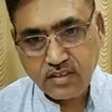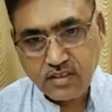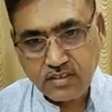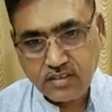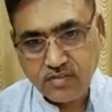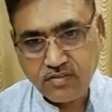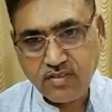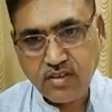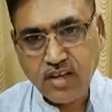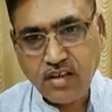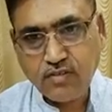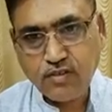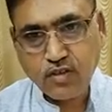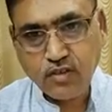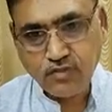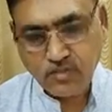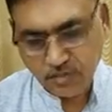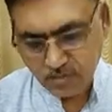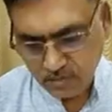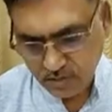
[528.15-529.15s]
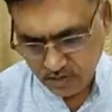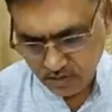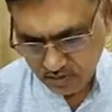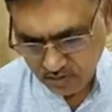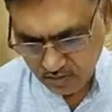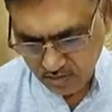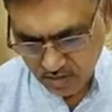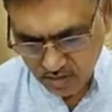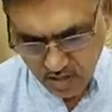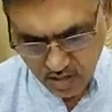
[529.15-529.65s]
the flower of a
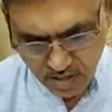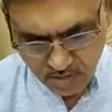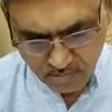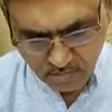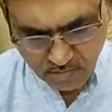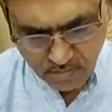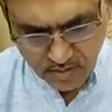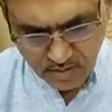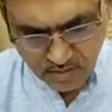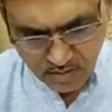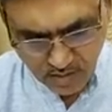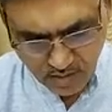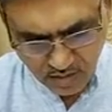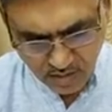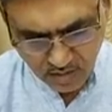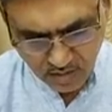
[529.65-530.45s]
bird, must